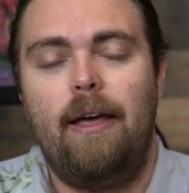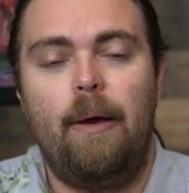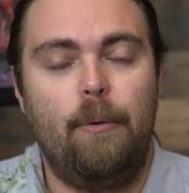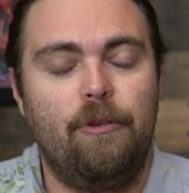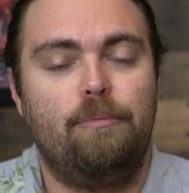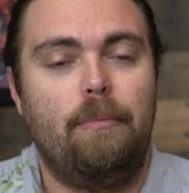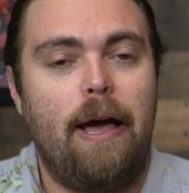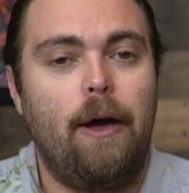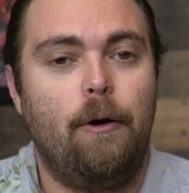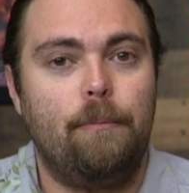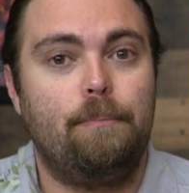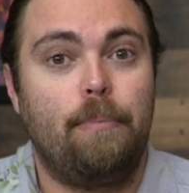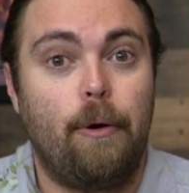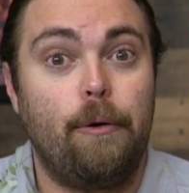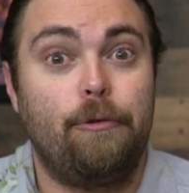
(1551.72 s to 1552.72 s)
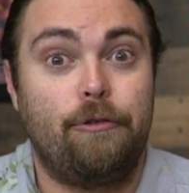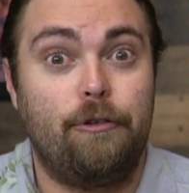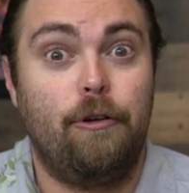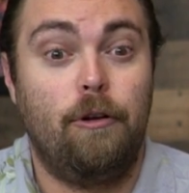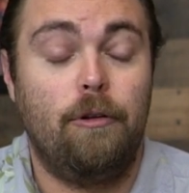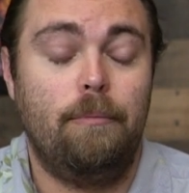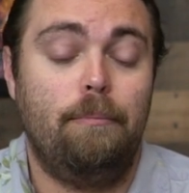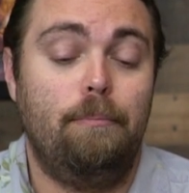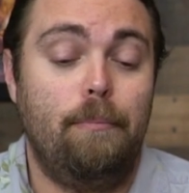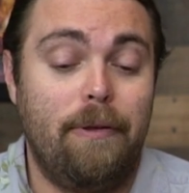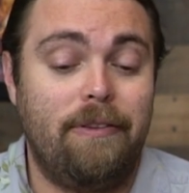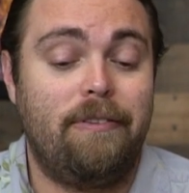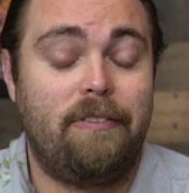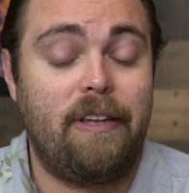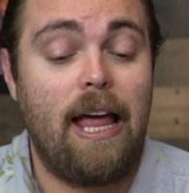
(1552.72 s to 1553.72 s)
it was my own personal
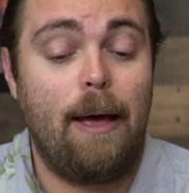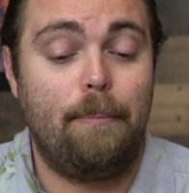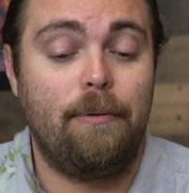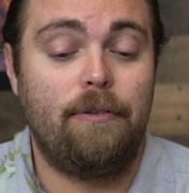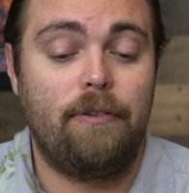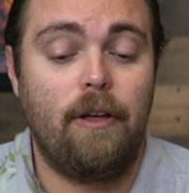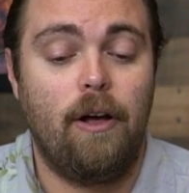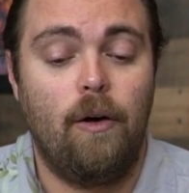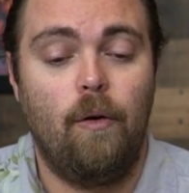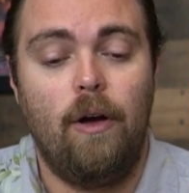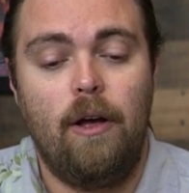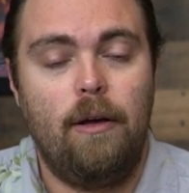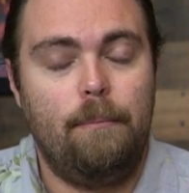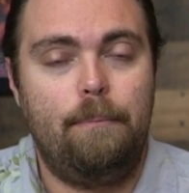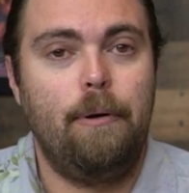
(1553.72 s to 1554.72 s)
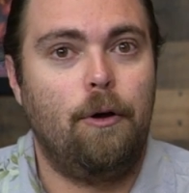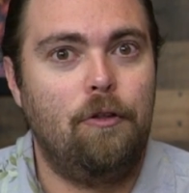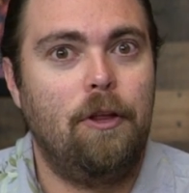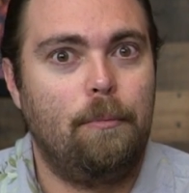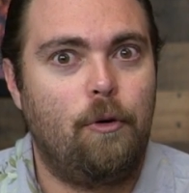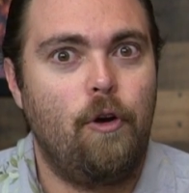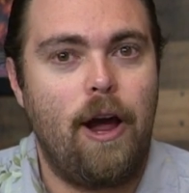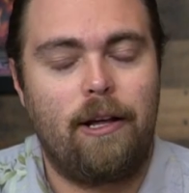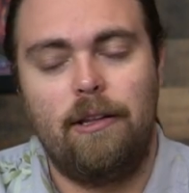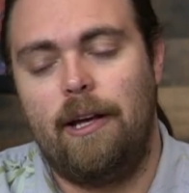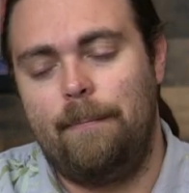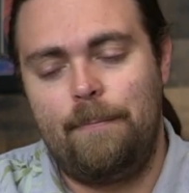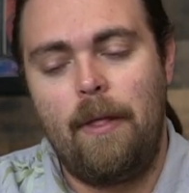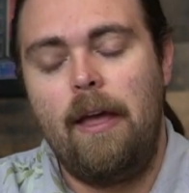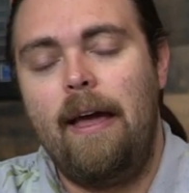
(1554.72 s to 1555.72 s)
misstep. So build them
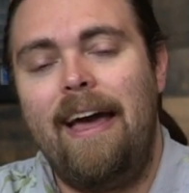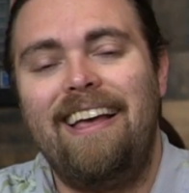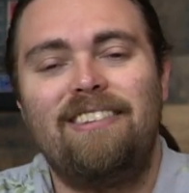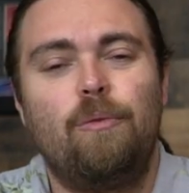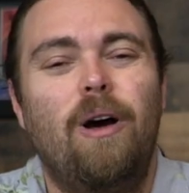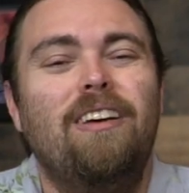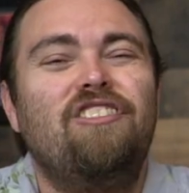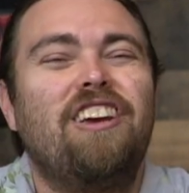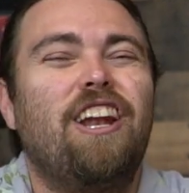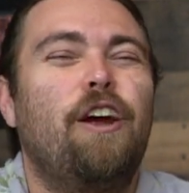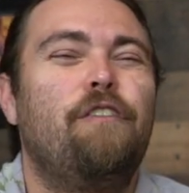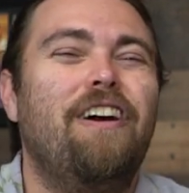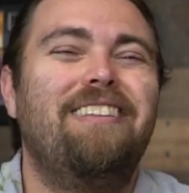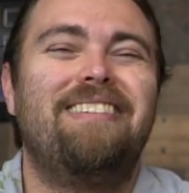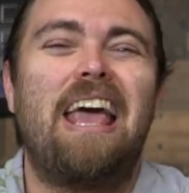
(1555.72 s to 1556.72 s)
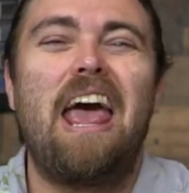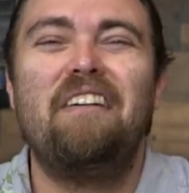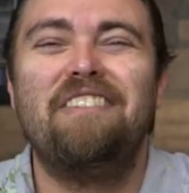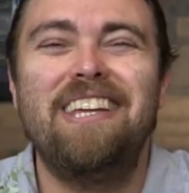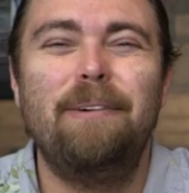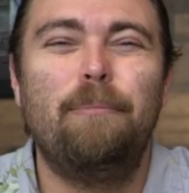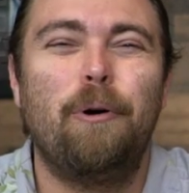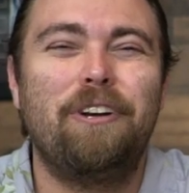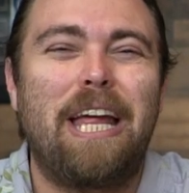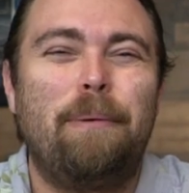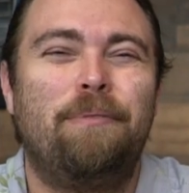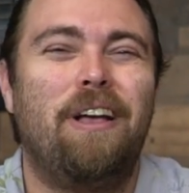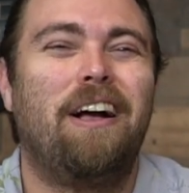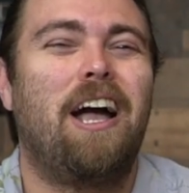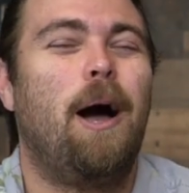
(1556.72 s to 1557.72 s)
correctly. As well as checking out our friends,
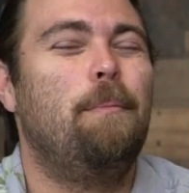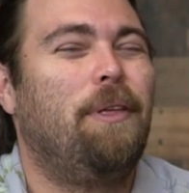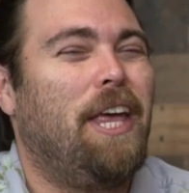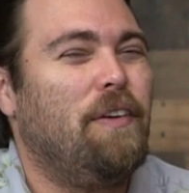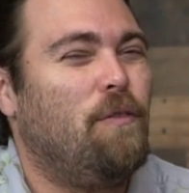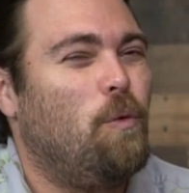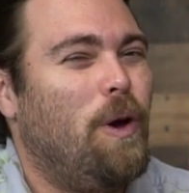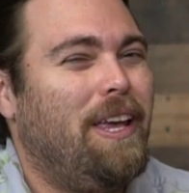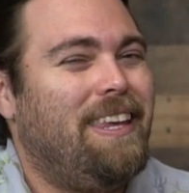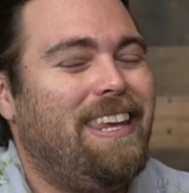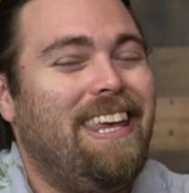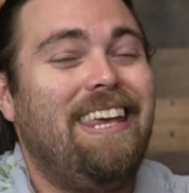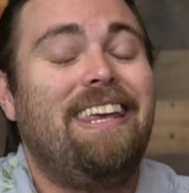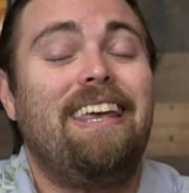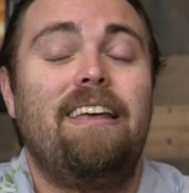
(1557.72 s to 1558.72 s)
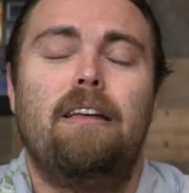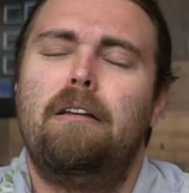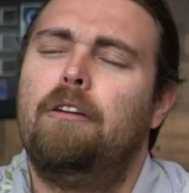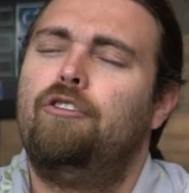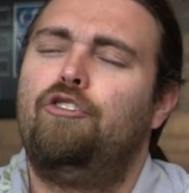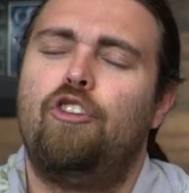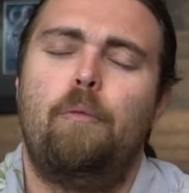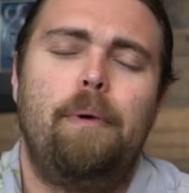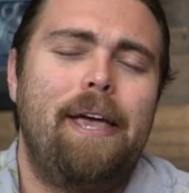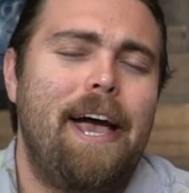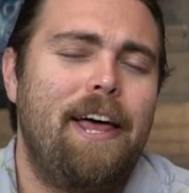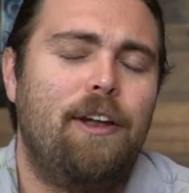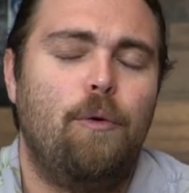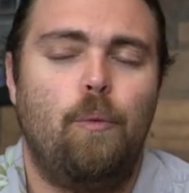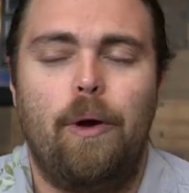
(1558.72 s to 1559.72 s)
everythingboardgames.com, the giveaway geek, uh, show me
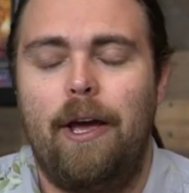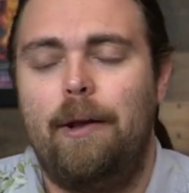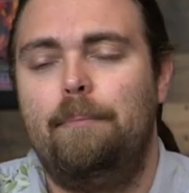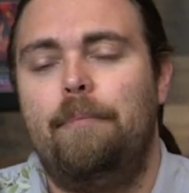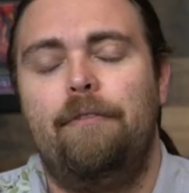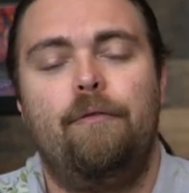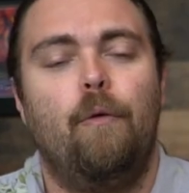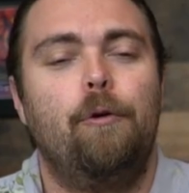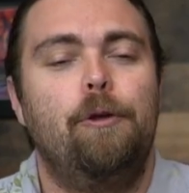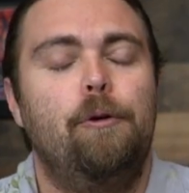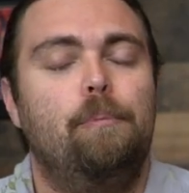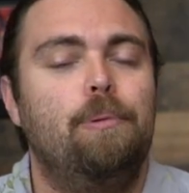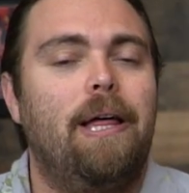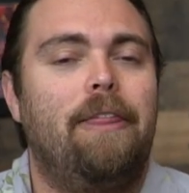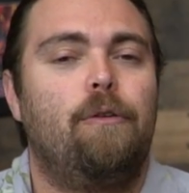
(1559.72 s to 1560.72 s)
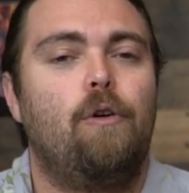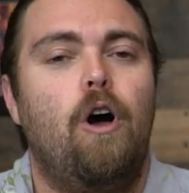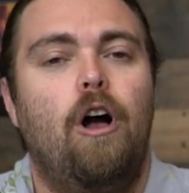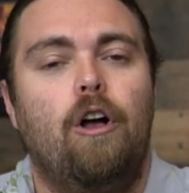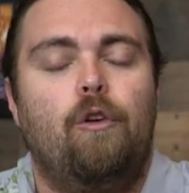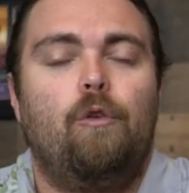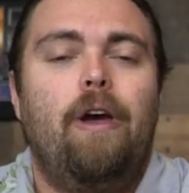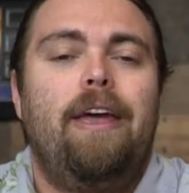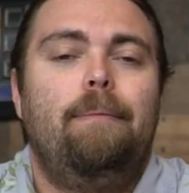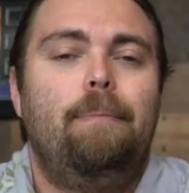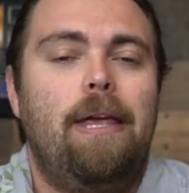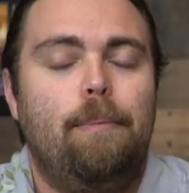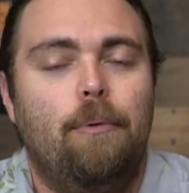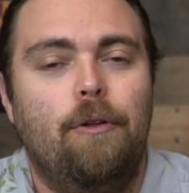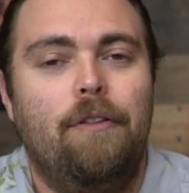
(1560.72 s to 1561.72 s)
how to win before you play. They're all great
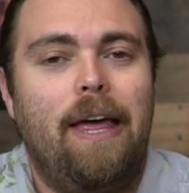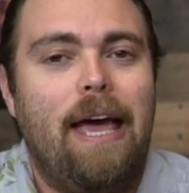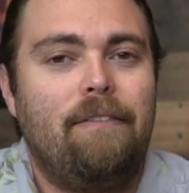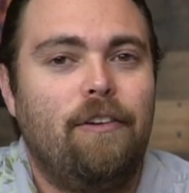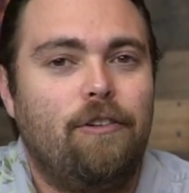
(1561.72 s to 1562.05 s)
people and they have